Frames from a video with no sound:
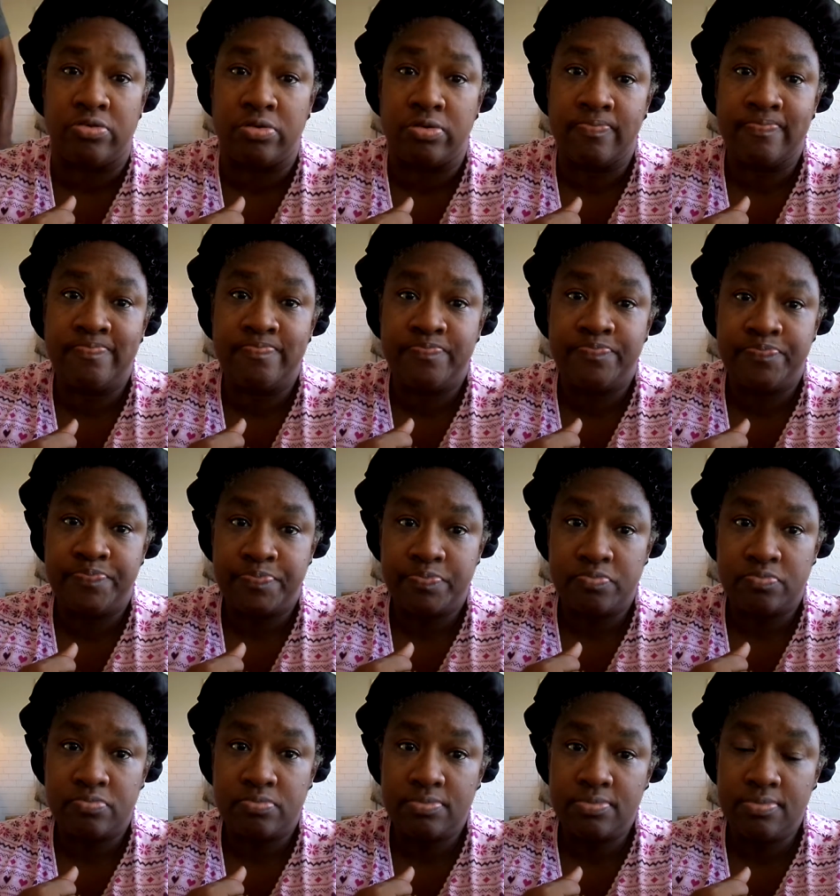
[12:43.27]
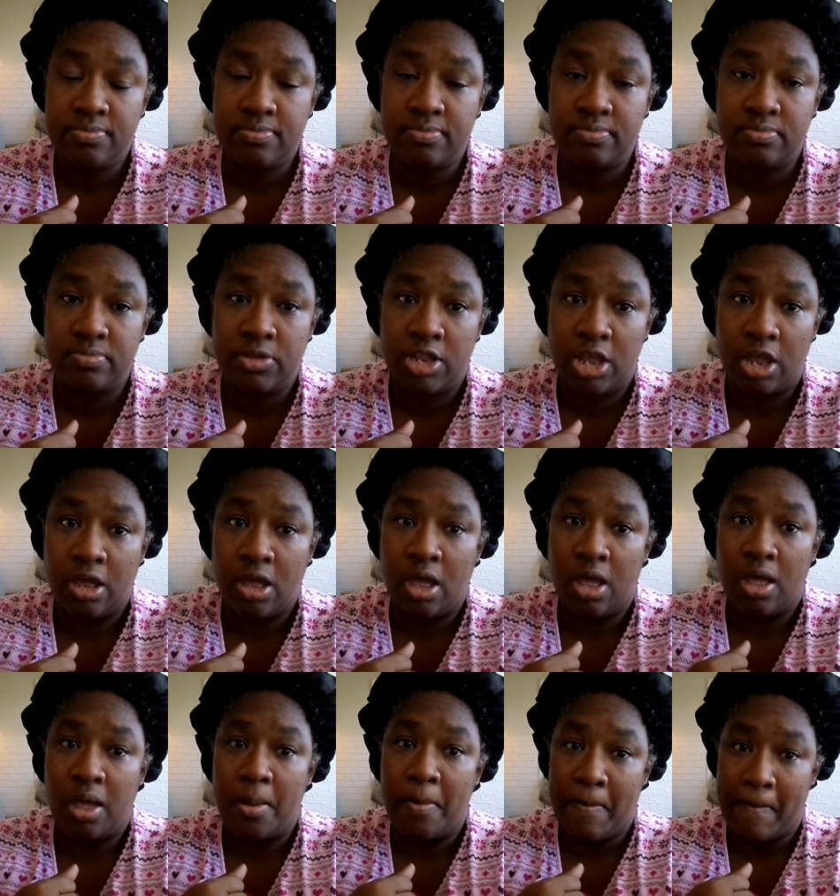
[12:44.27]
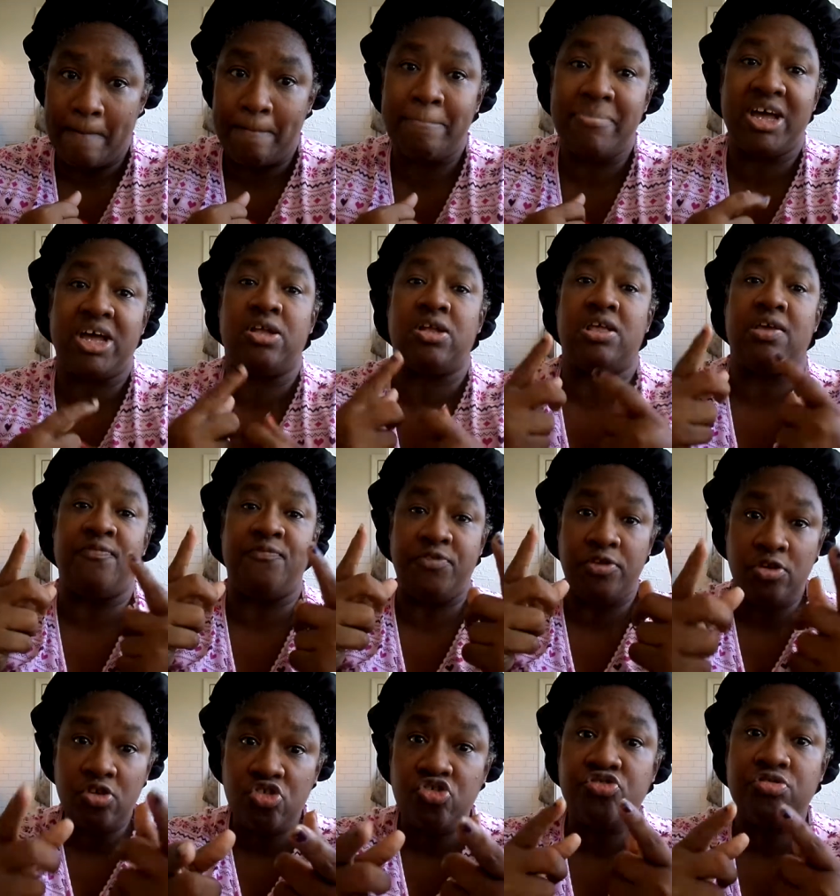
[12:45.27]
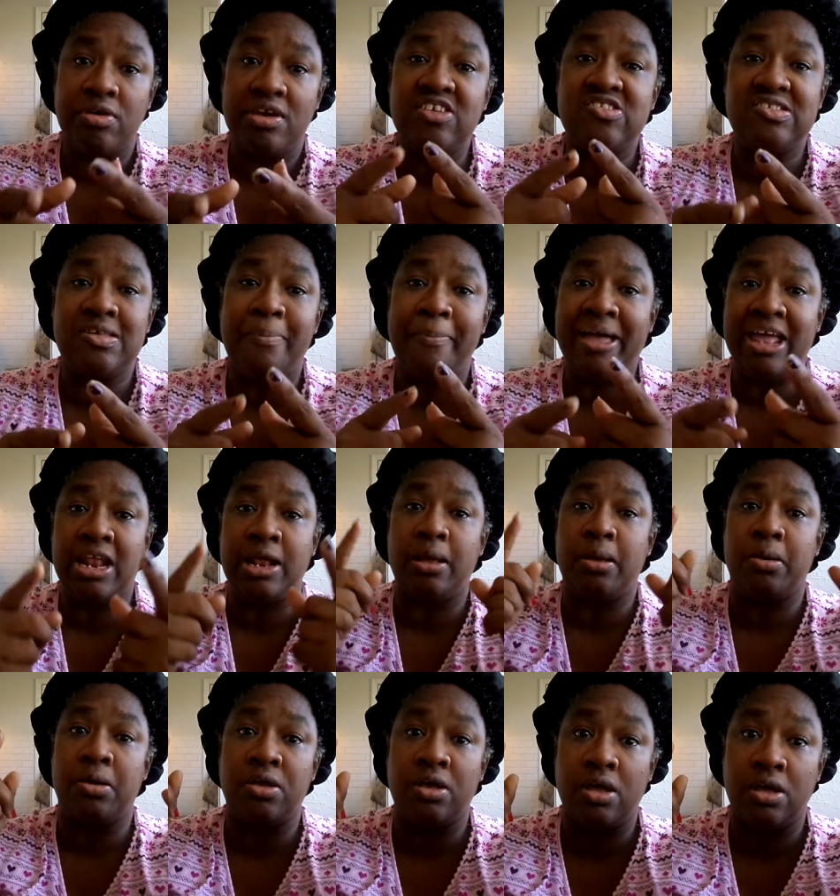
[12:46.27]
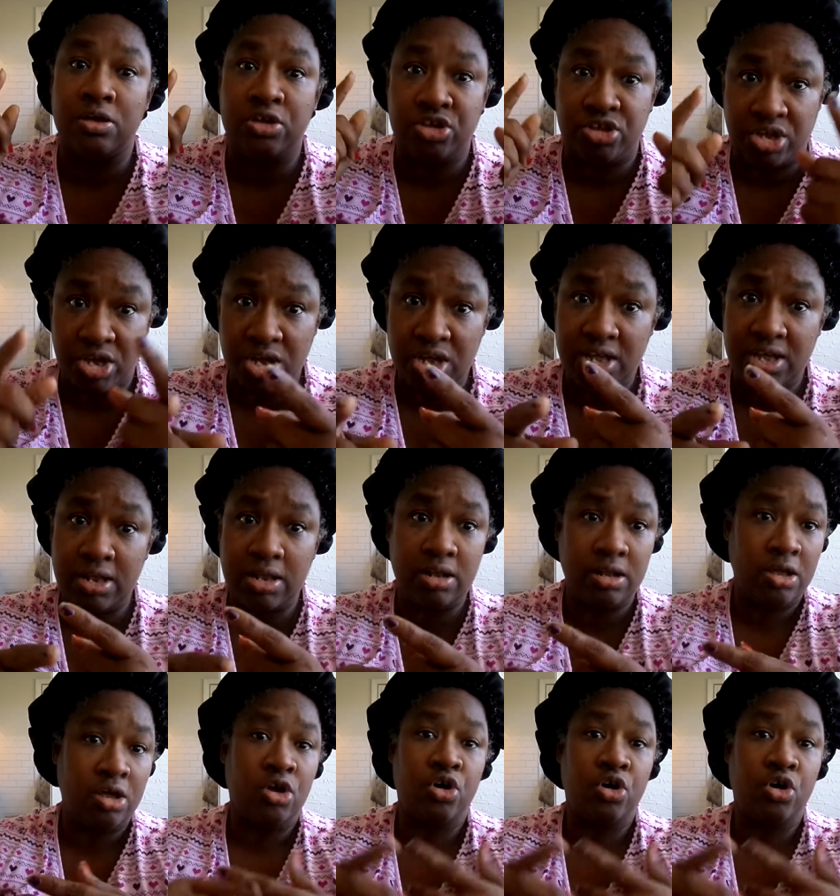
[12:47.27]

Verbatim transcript: You come back ten times. But if you treat somebody good,